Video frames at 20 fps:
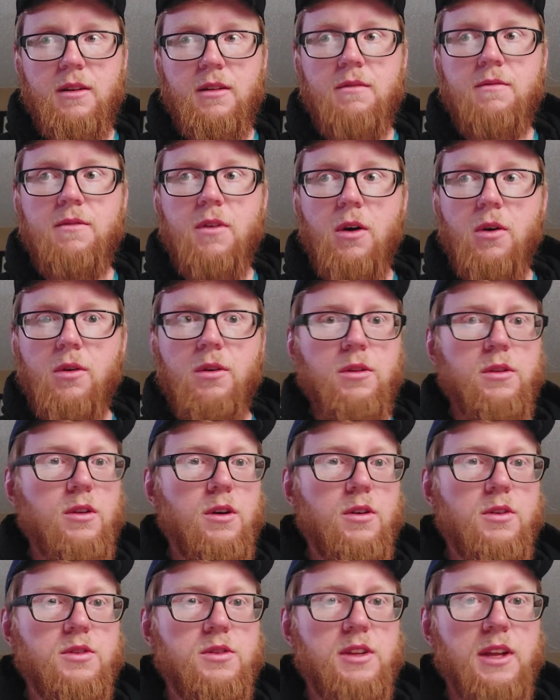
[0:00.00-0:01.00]
invoke a
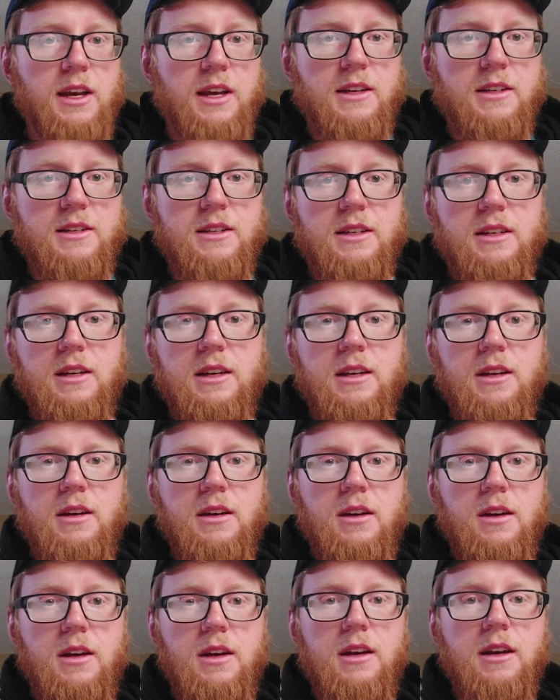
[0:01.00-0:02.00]
large legacy
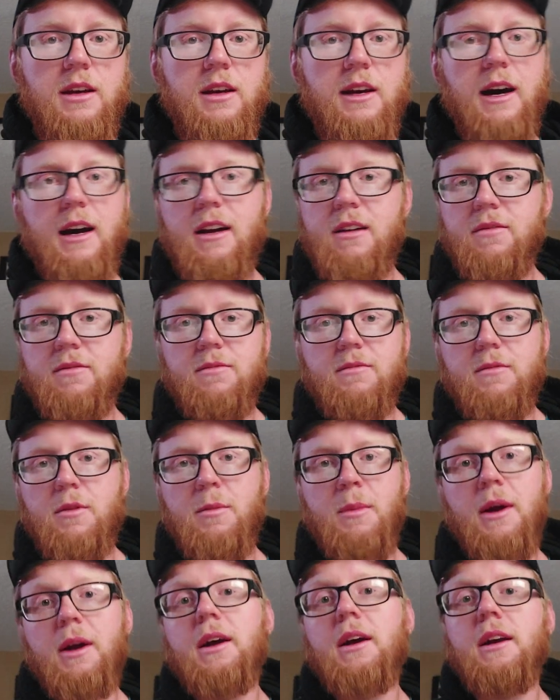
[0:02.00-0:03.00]
in kind of
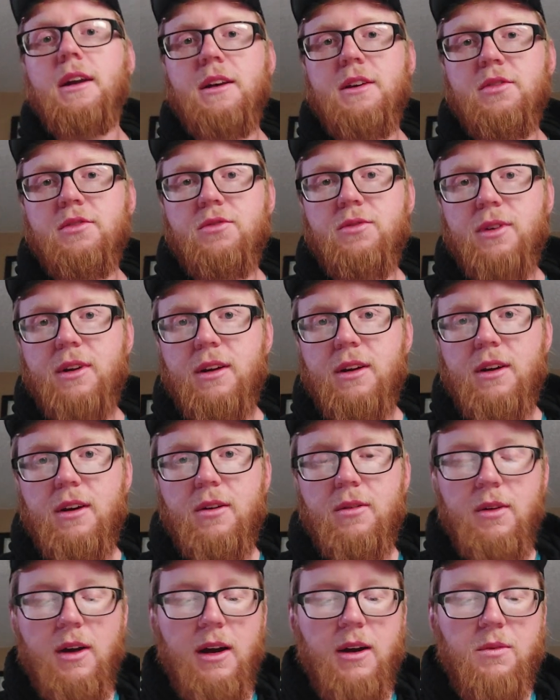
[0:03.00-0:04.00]
American history,
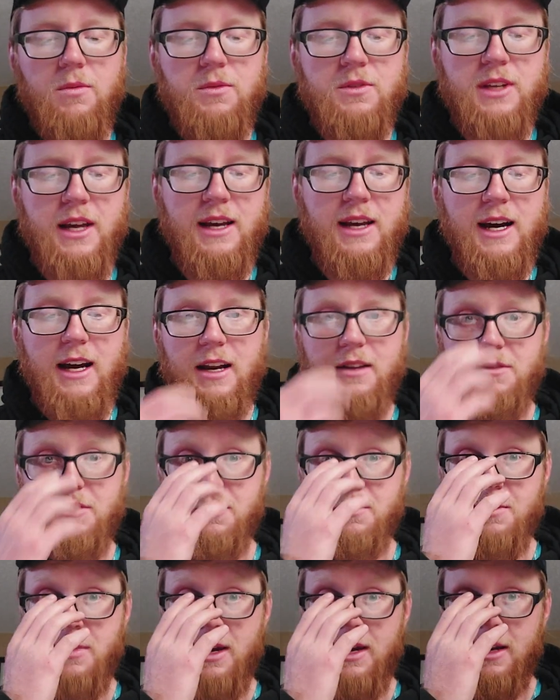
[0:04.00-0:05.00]
right? Was that kind of
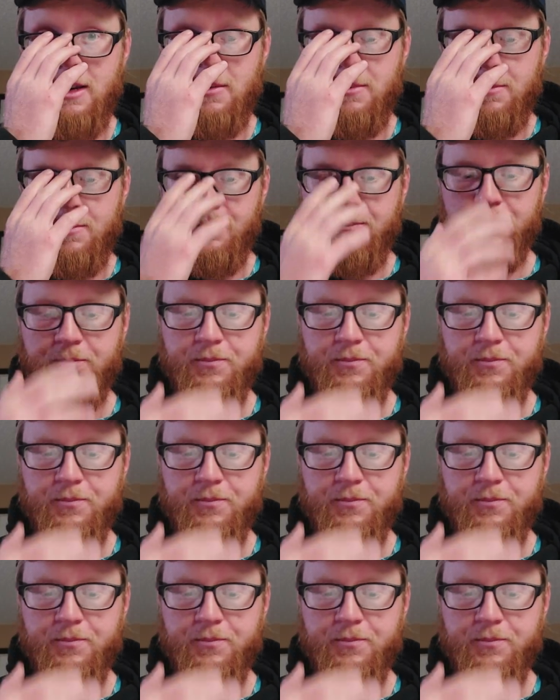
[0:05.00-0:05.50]
his main